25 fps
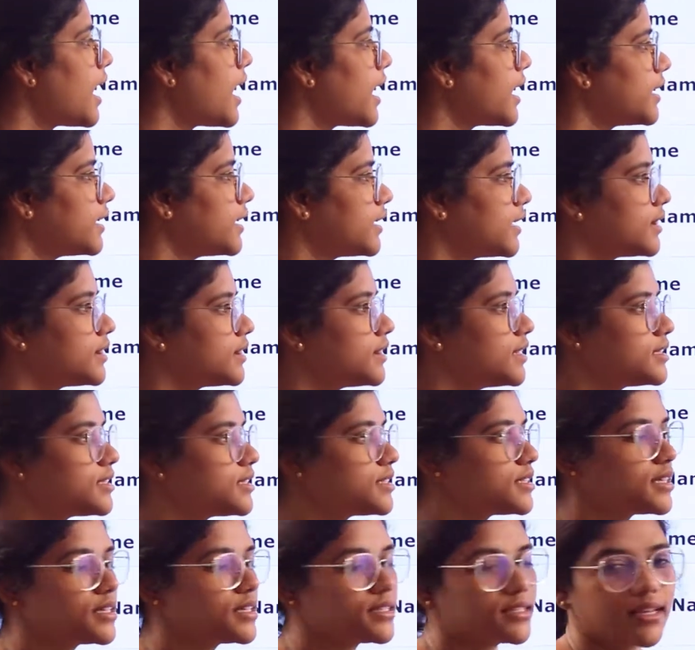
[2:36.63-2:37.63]
and
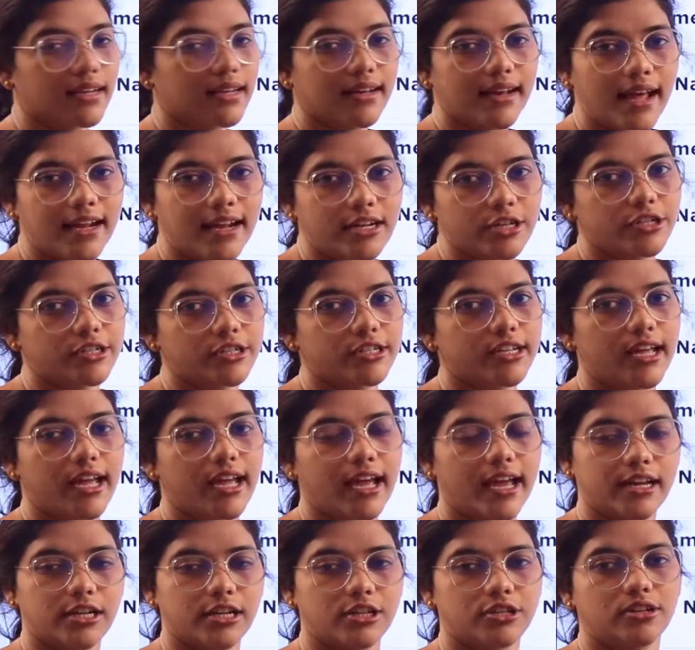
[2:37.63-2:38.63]
this is a
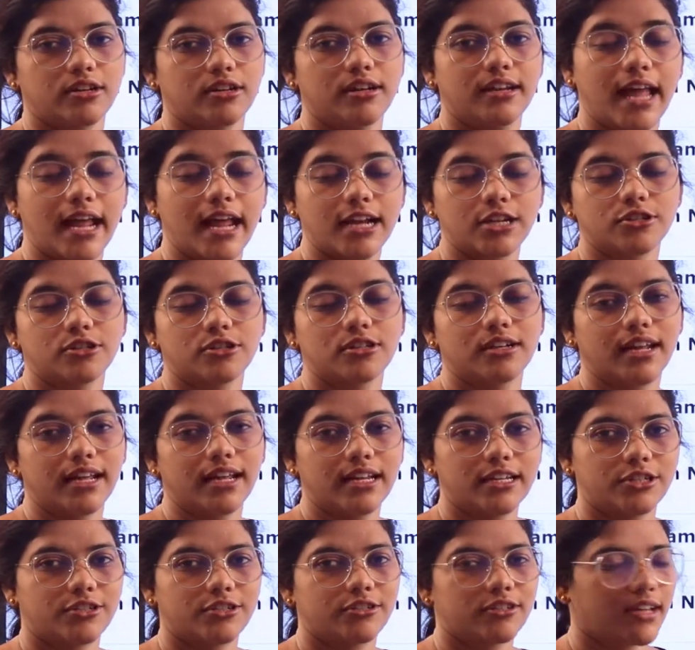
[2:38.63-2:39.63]
lateral
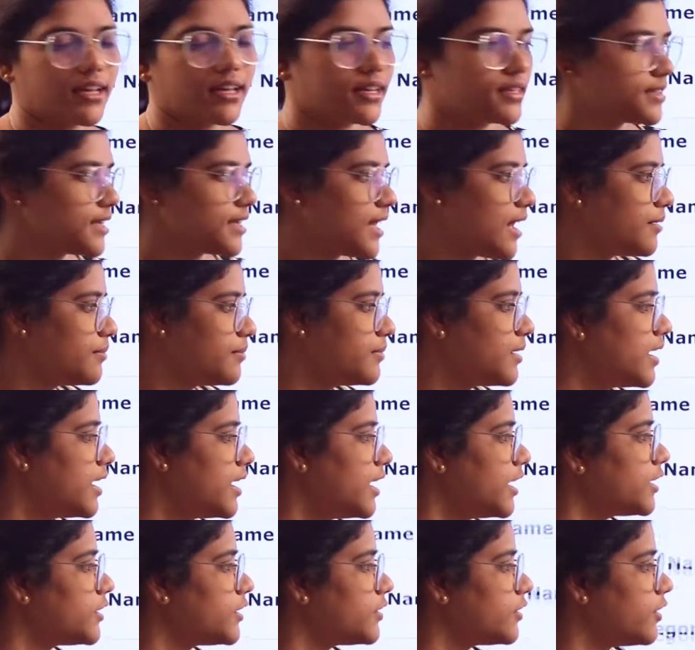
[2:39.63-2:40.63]
entry exam.
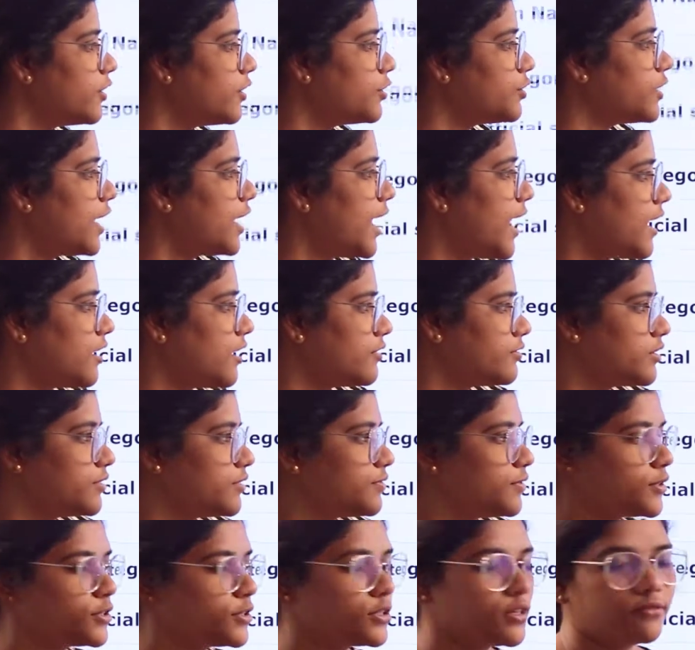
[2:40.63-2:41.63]
Here you have
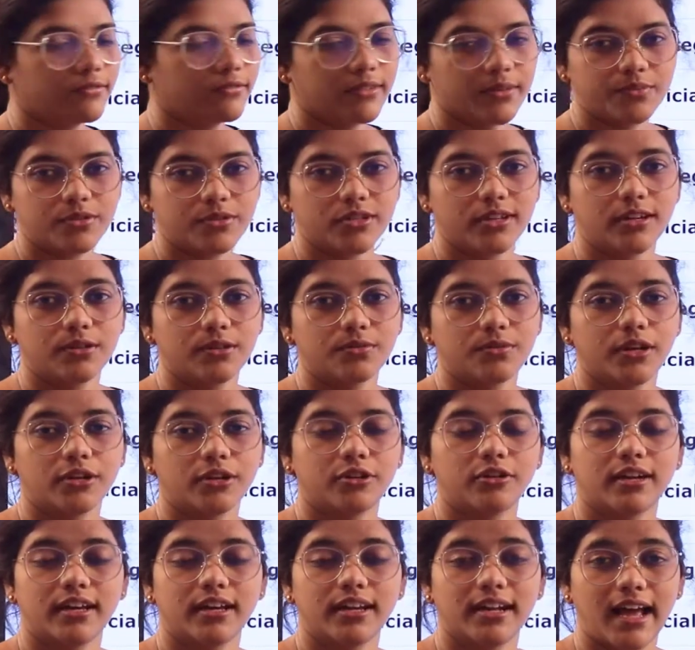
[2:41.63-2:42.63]
official website where
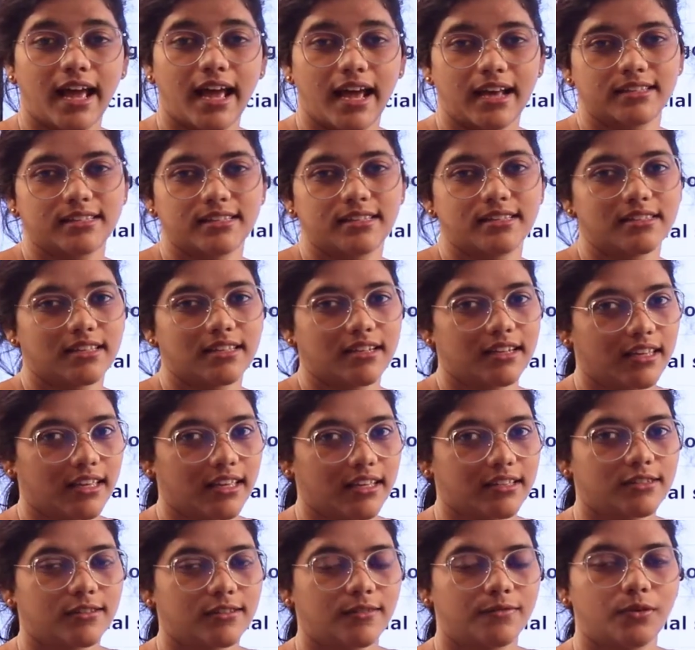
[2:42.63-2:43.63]
you can access in
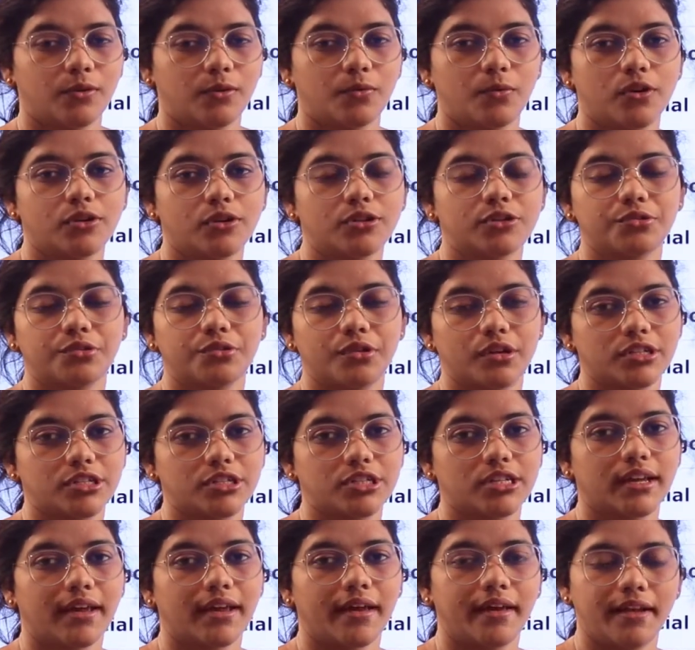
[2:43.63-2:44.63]
case if you want to
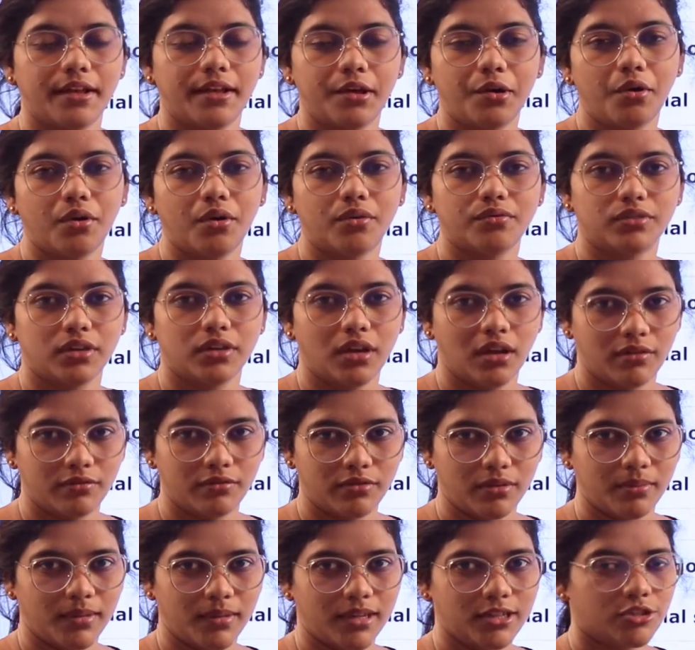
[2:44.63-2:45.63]
cross-check any of the
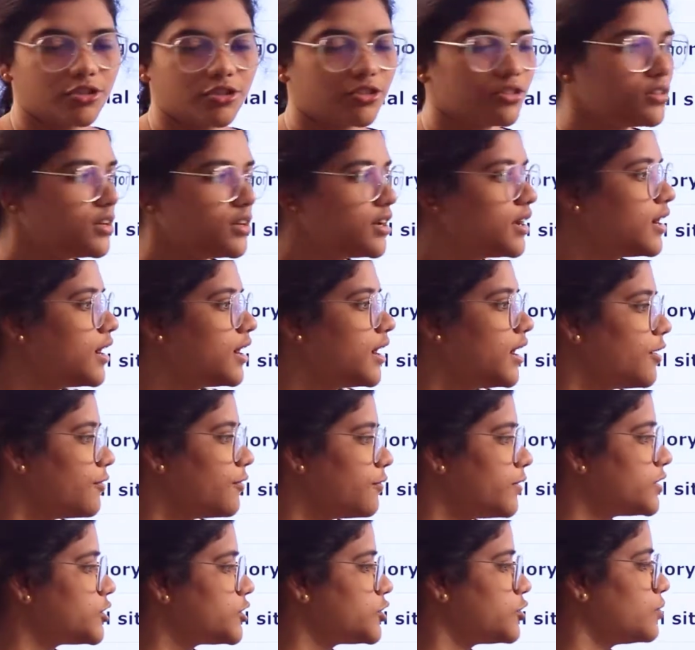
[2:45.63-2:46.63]
information
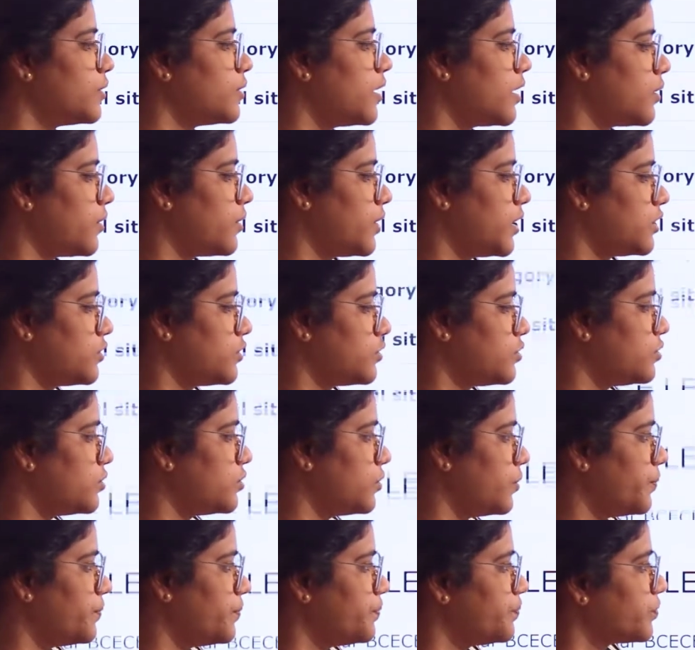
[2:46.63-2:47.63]
which you are going
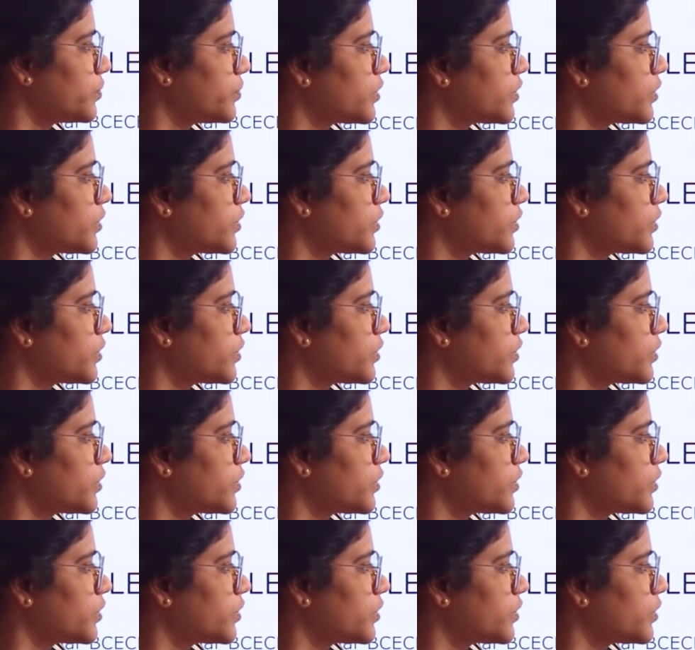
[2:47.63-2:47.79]
through.